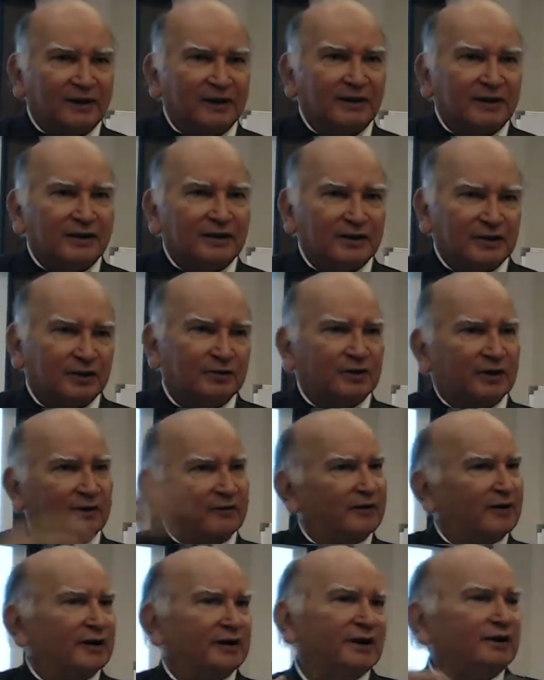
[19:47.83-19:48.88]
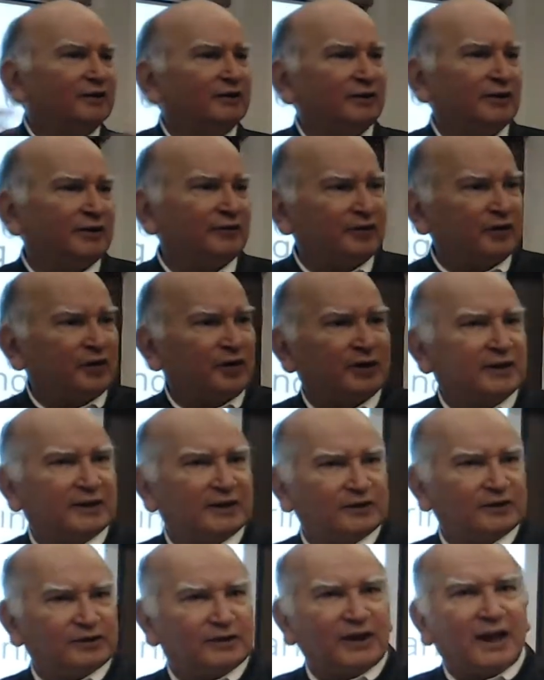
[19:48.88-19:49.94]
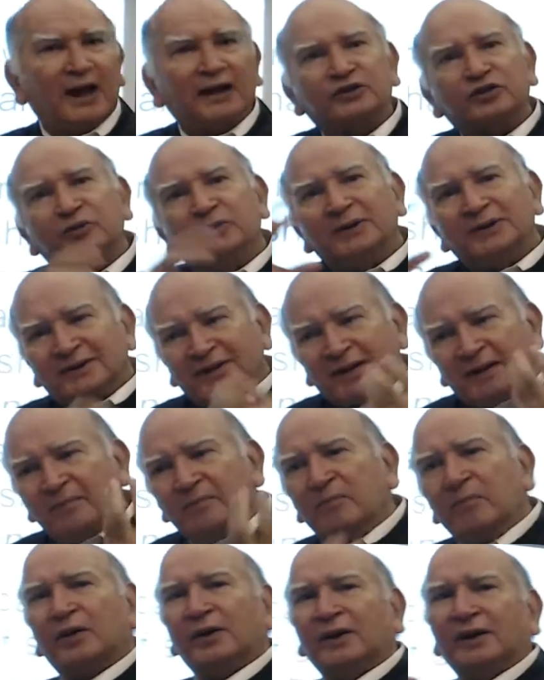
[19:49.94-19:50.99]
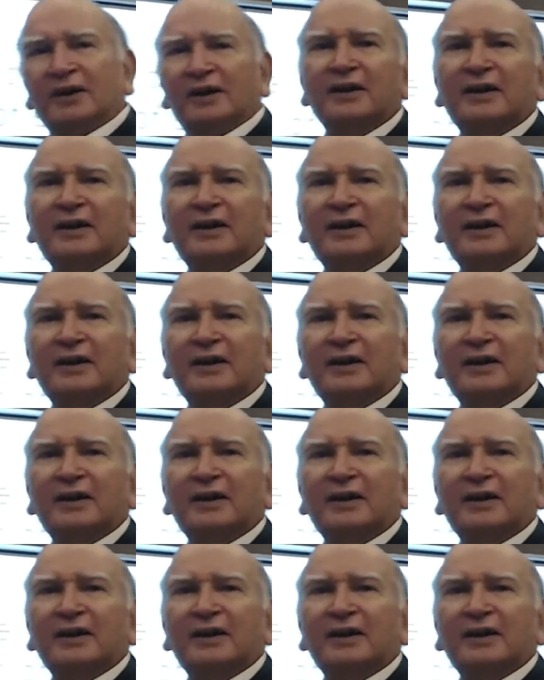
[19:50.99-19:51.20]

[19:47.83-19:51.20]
You would have learned it, you would have forgotten. So there has to be some model